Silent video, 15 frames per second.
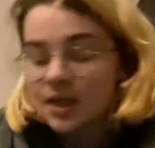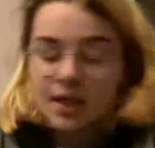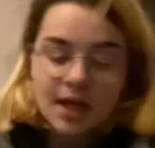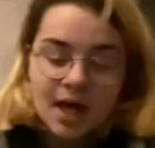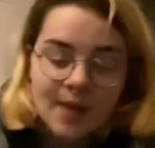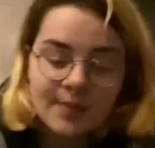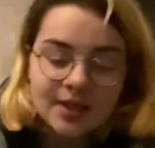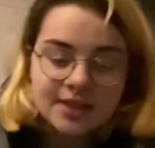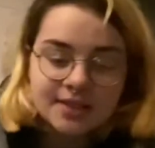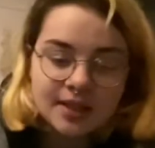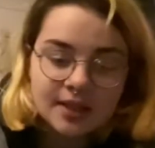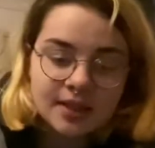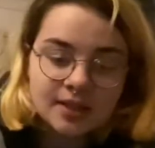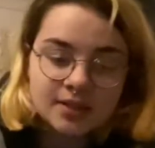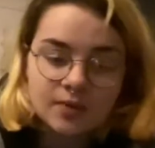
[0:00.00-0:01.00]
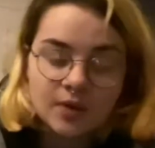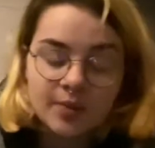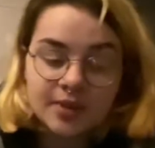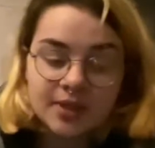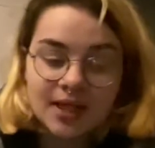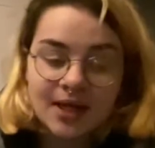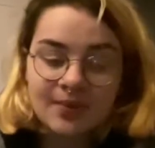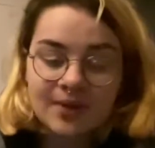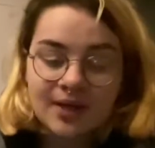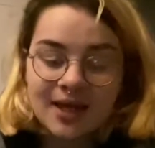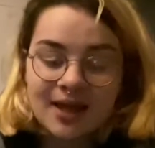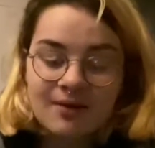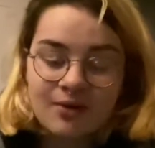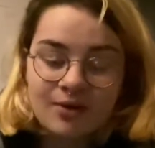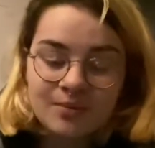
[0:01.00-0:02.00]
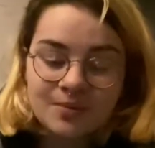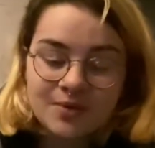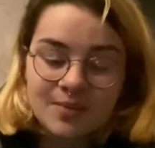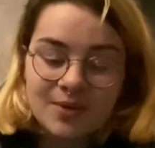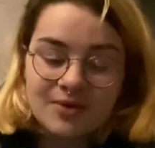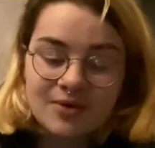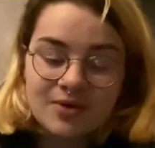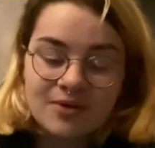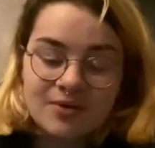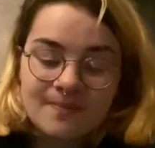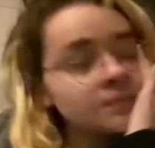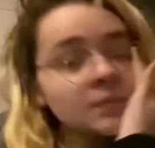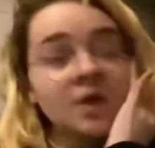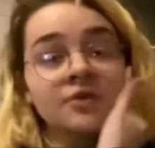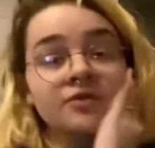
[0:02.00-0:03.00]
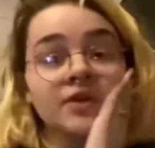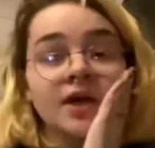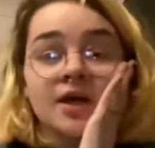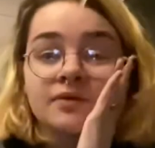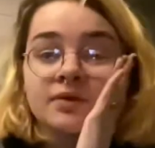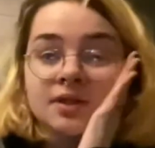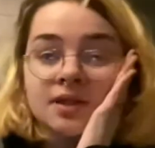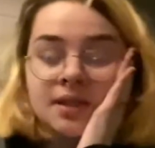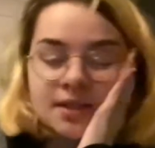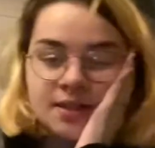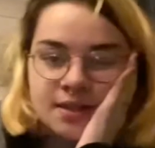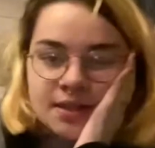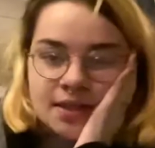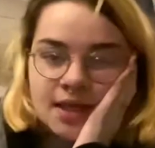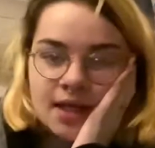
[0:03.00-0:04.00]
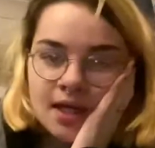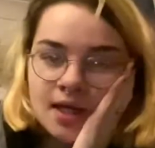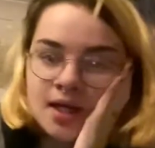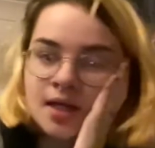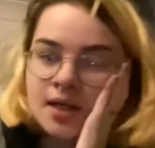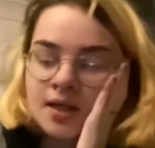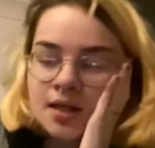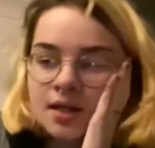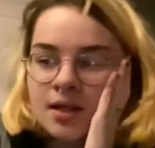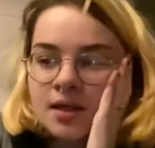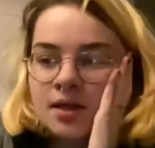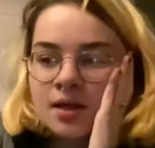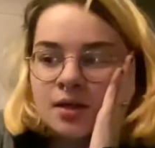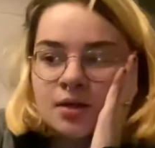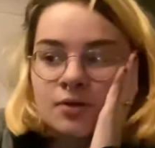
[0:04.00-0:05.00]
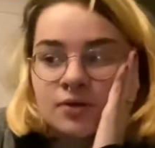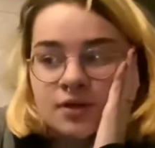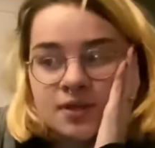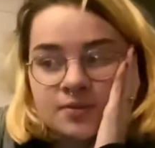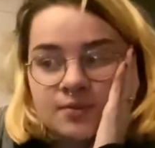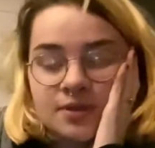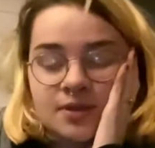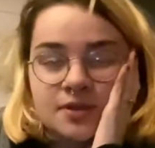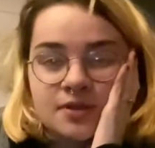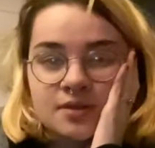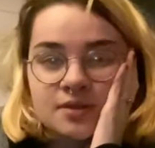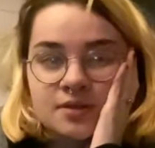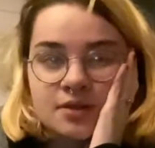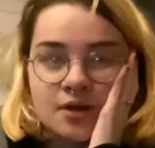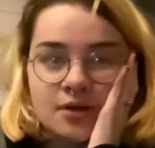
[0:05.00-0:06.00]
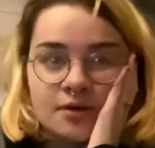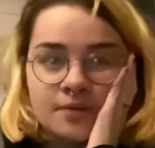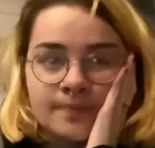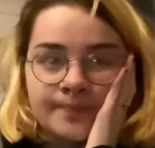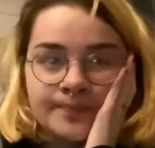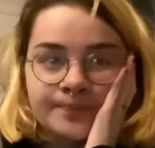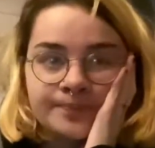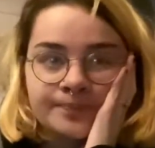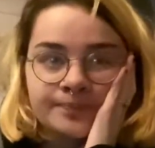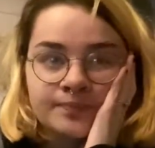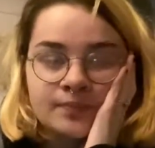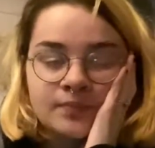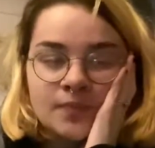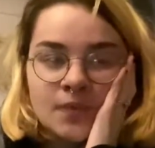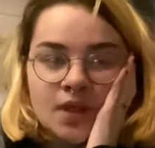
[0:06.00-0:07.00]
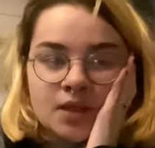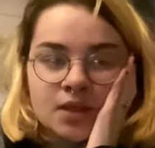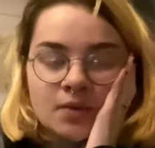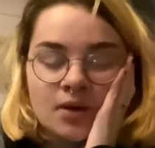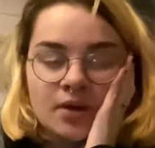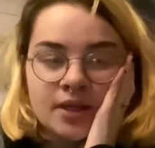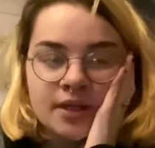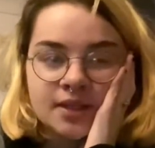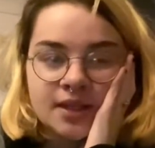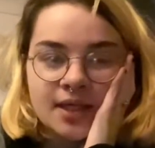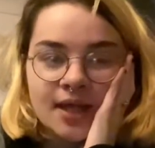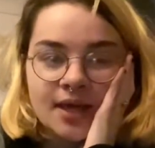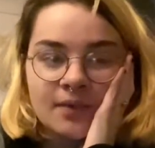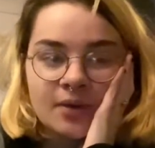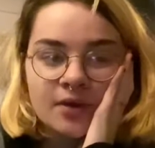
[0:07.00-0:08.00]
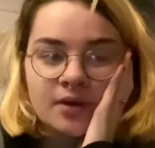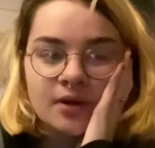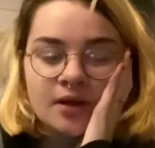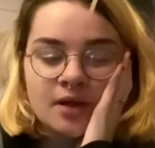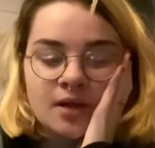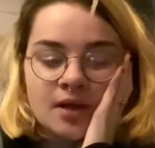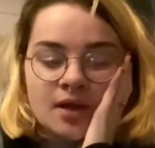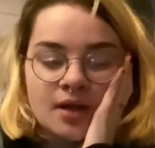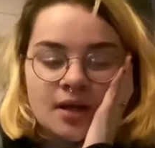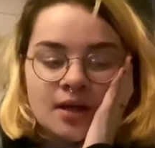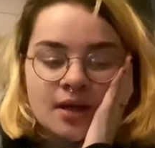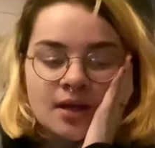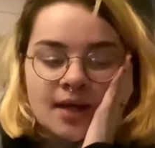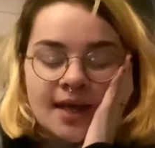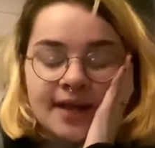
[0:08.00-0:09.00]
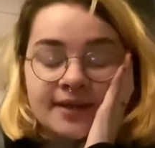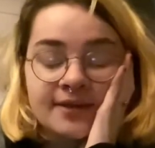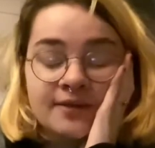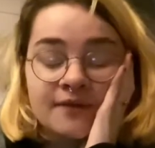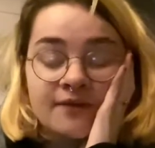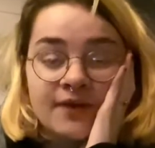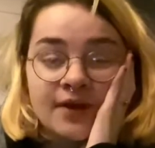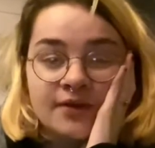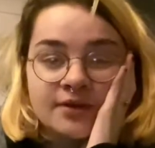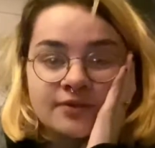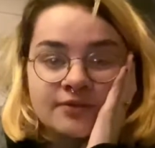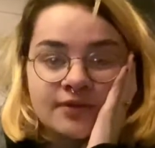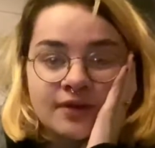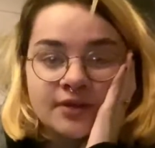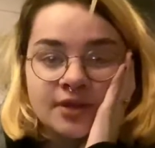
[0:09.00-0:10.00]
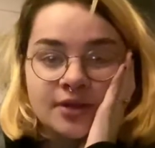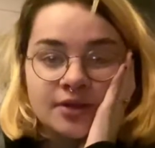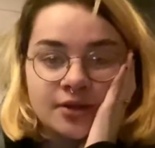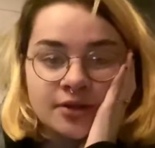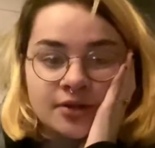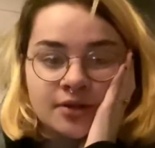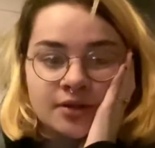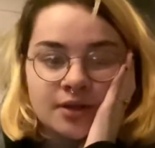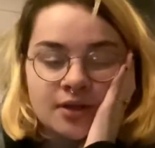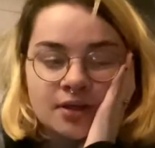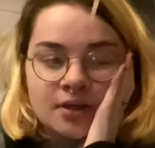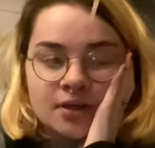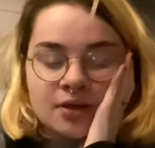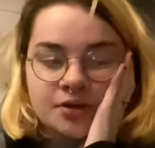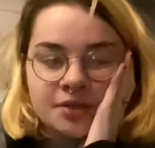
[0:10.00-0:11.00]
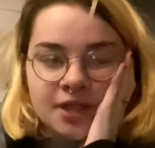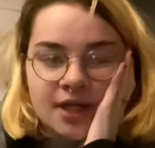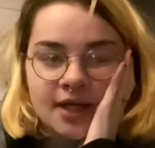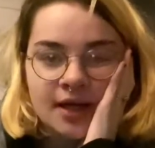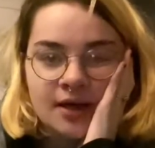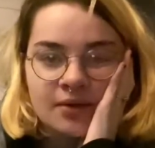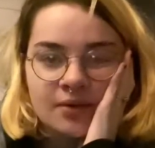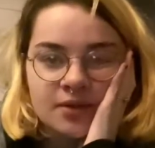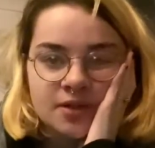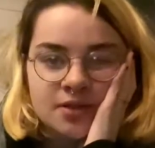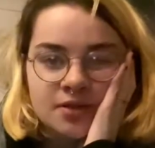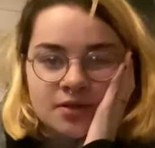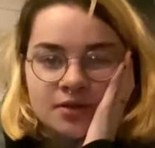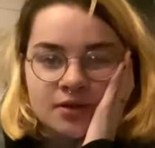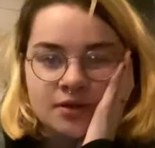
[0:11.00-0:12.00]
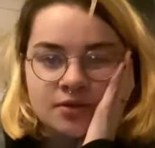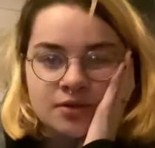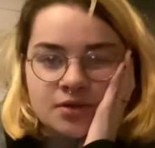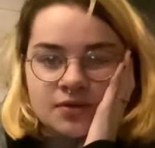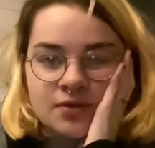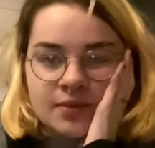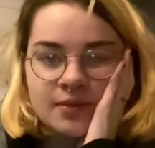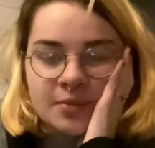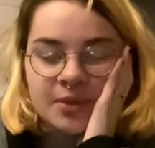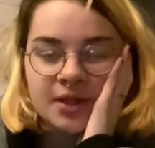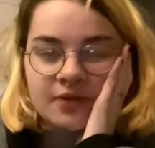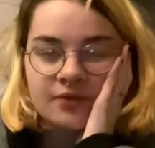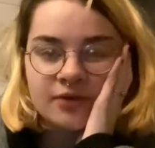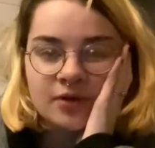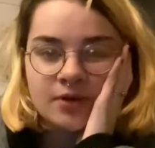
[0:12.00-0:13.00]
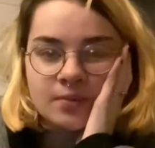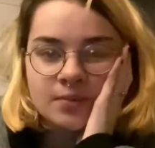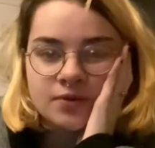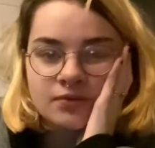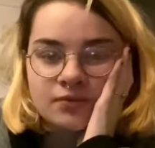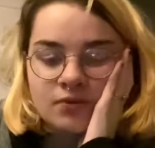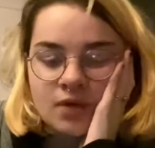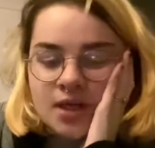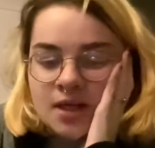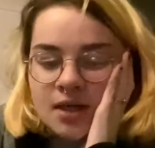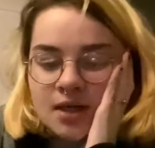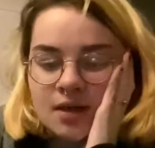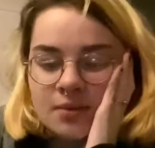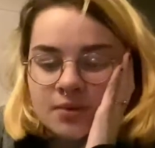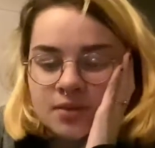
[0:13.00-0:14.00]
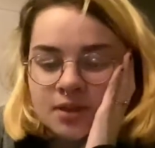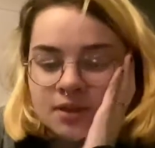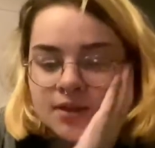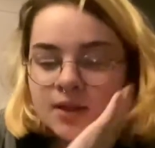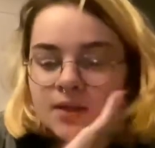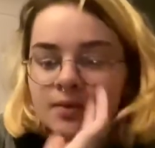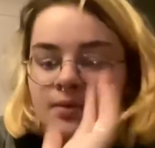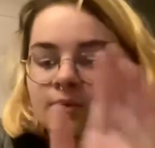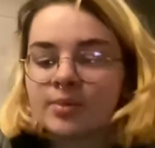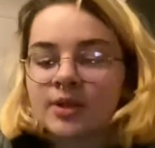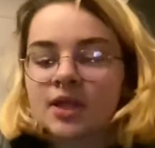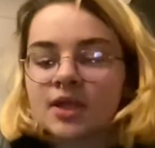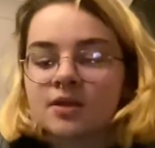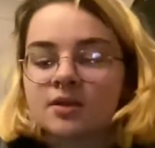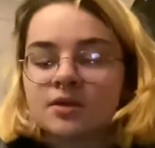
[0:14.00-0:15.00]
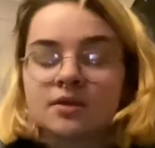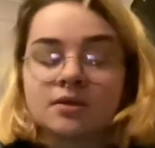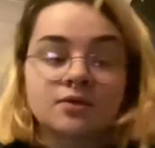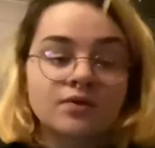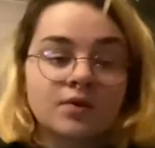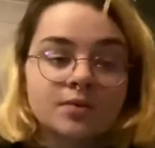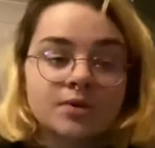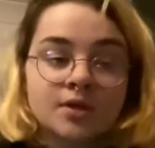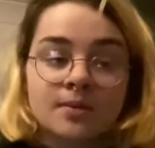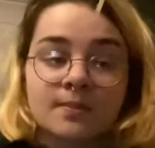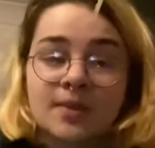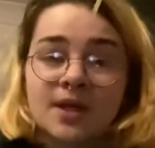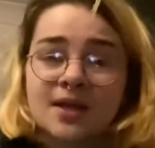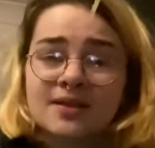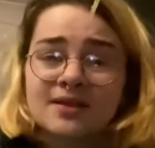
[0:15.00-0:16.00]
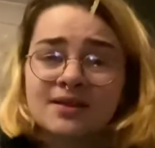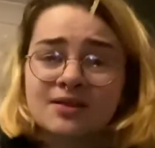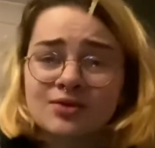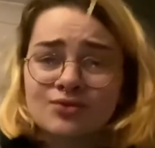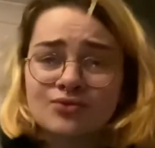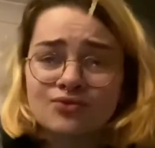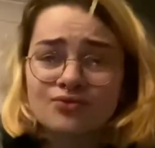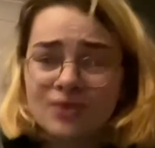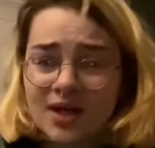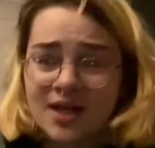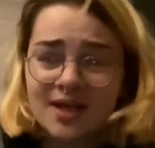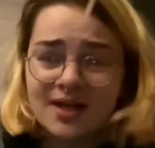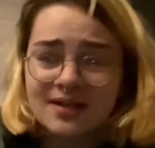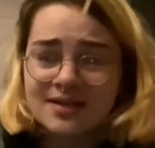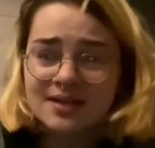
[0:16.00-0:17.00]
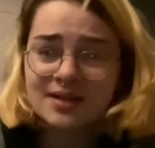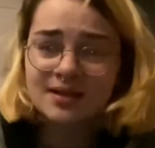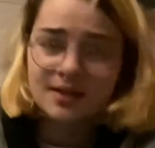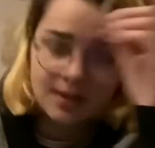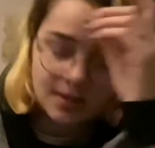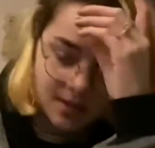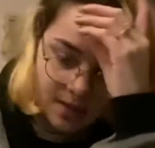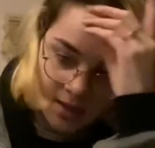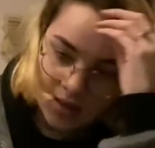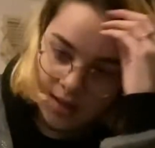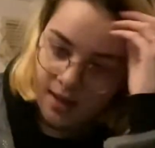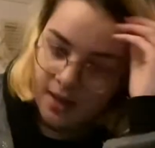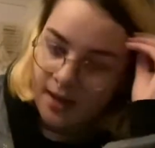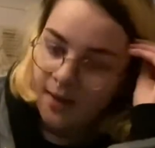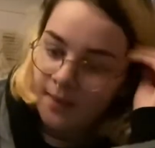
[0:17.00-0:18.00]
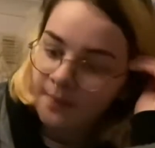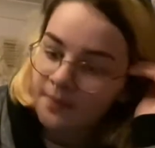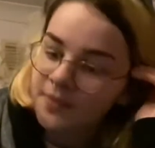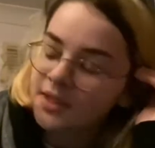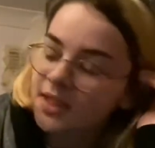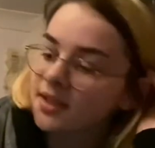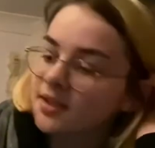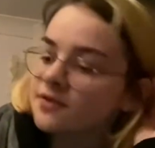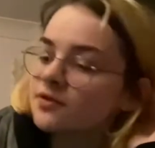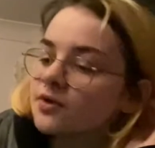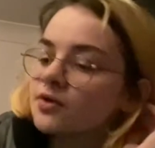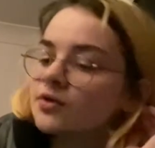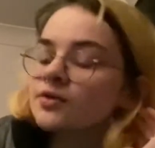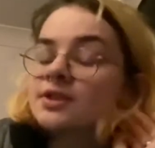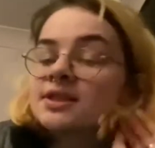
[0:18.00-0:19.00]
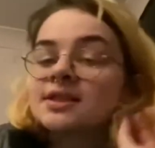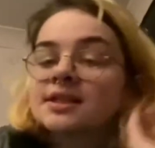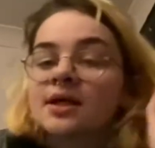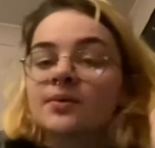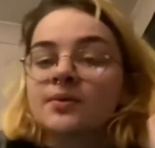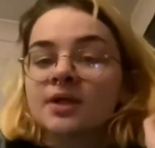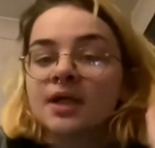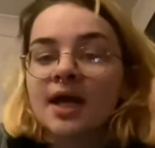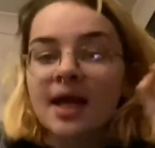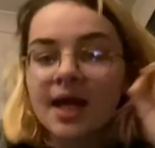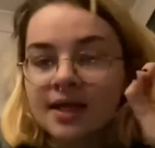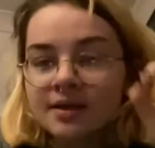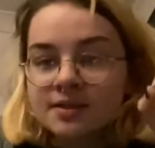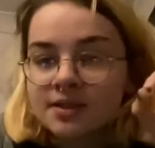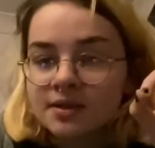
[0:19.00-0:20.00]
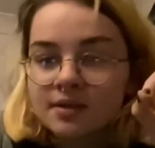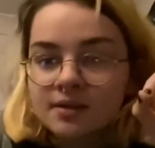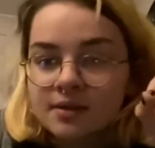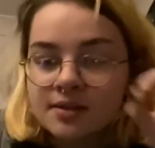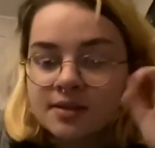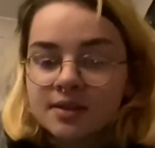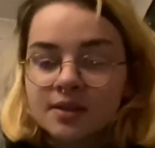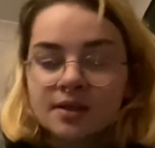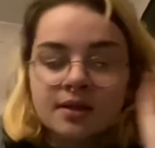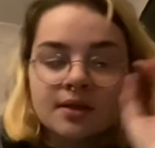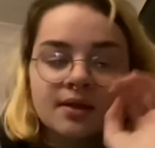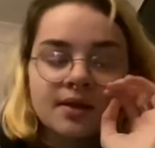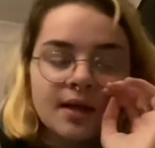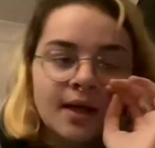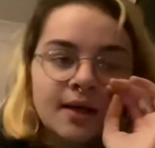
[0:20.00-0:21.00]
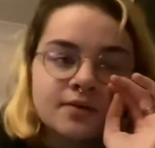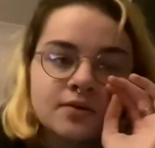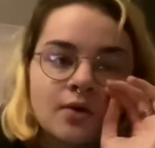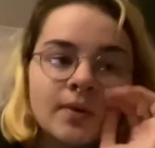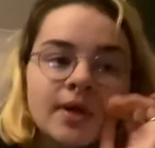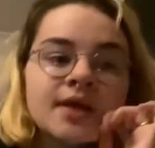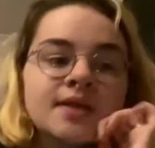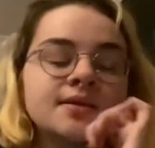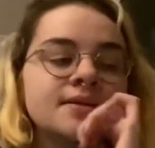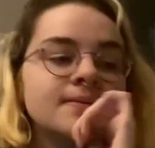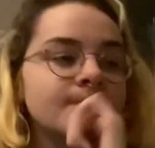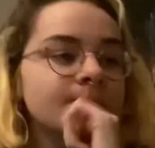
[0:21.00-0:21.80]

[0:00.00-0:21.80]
I'm excited to open that when I get home tomorrow. McFly released their Christmas song, the Walking in the Air one. And it's very, very good. Go check it out. It's on all streaming platforms right now. The link will be in the description because it's great. Danny's vocals sound excellent, as always.